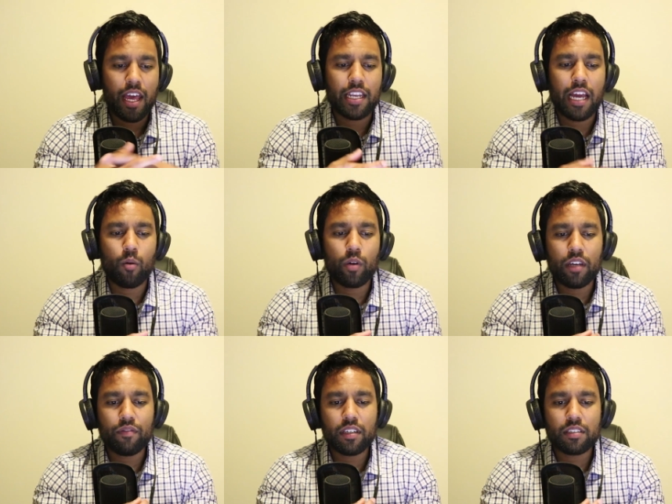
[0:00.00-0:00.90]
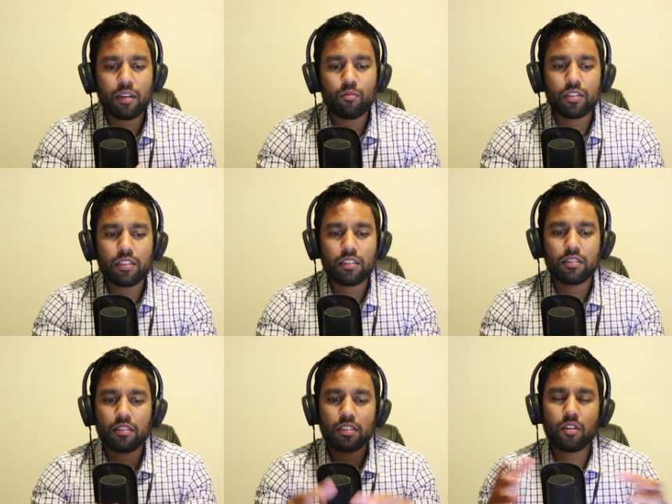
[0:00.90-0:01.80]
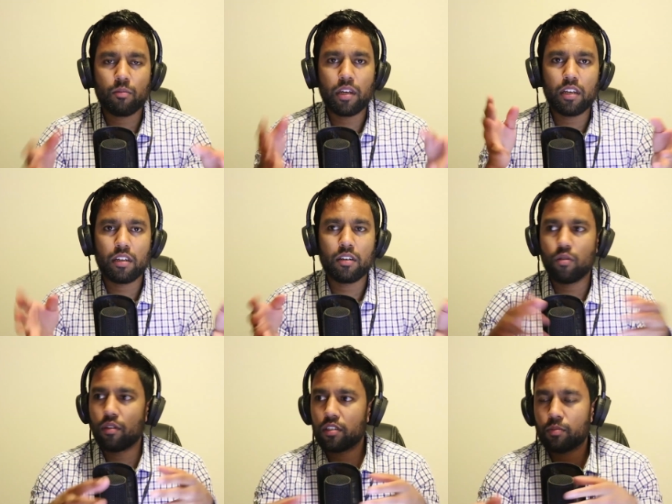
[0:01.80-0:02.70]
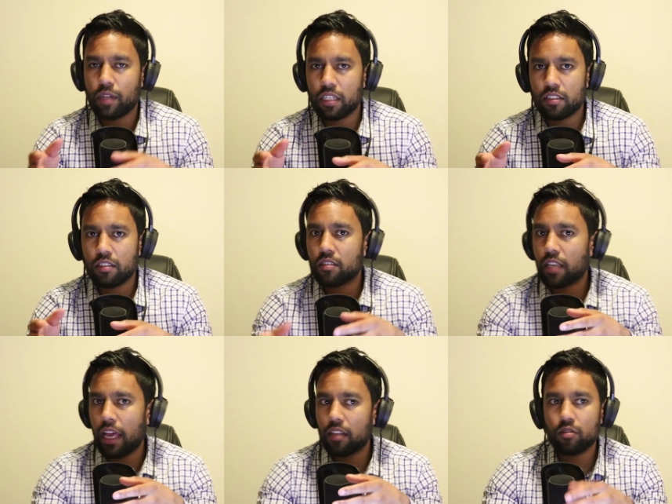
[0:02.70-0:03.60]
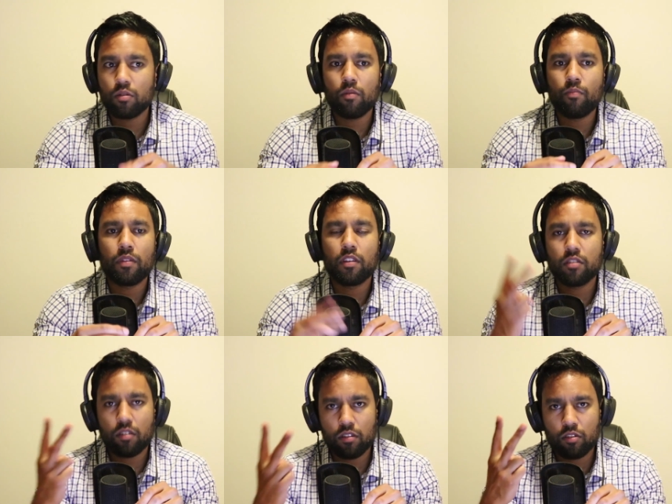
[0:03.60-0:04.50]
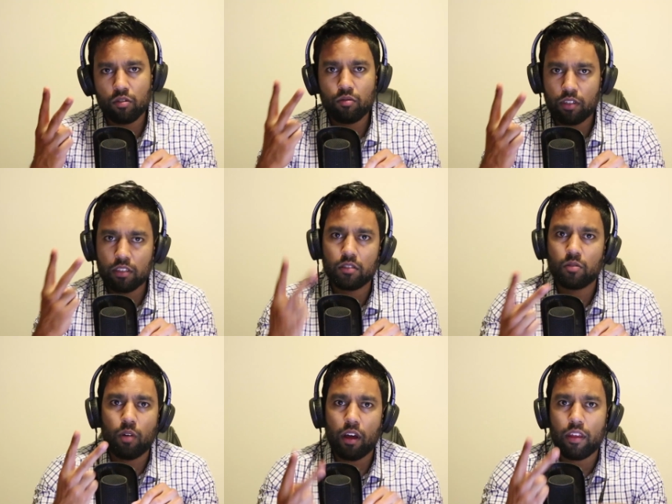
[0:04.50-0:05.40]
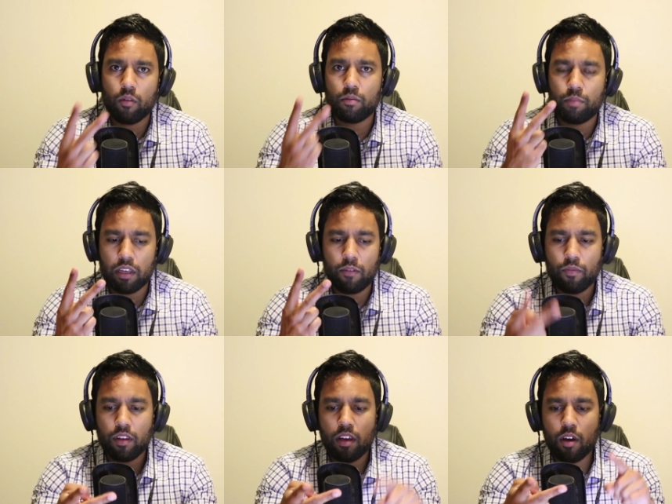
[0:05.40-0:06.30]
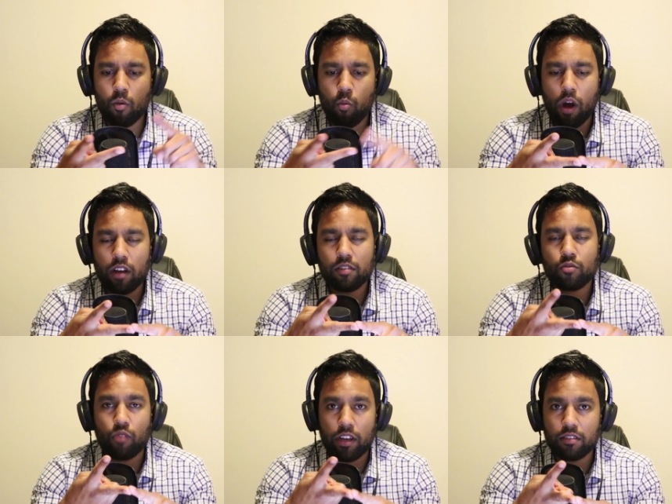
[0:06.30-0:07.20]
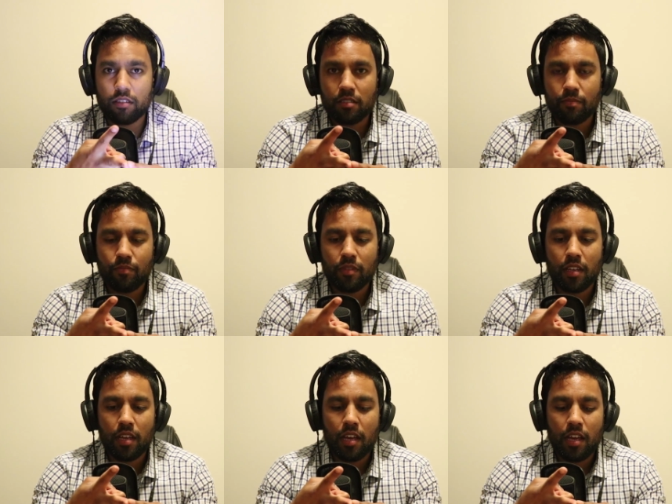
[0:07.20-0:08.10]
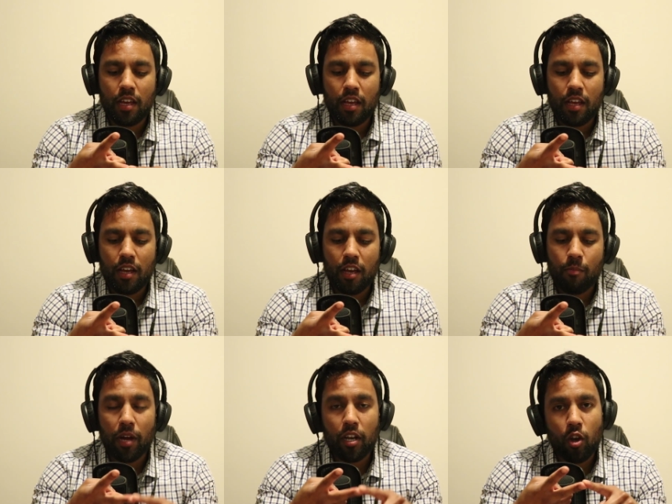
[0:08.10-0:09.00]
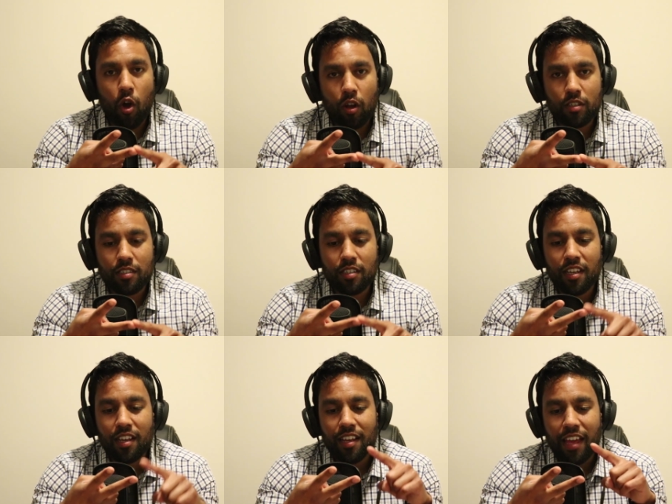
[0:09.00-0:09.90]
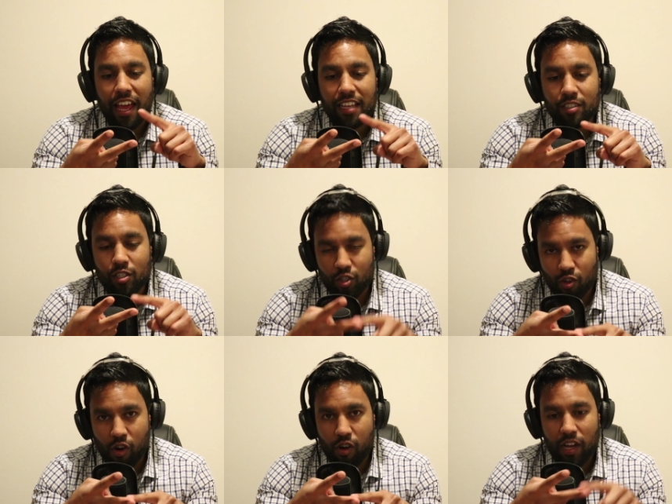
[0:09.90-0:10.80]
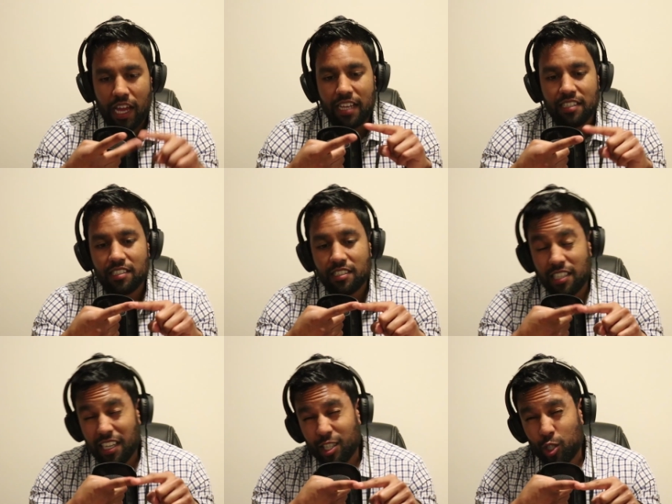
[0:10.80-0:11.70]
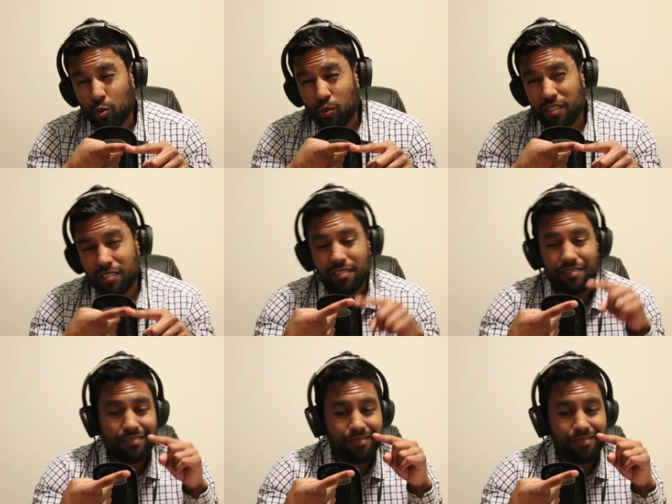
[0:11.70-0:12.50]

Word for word: Now, whenever someone says this comedian or this person's cancelled, there's only two reasons why that would be. One is racism, but not as strong as sexual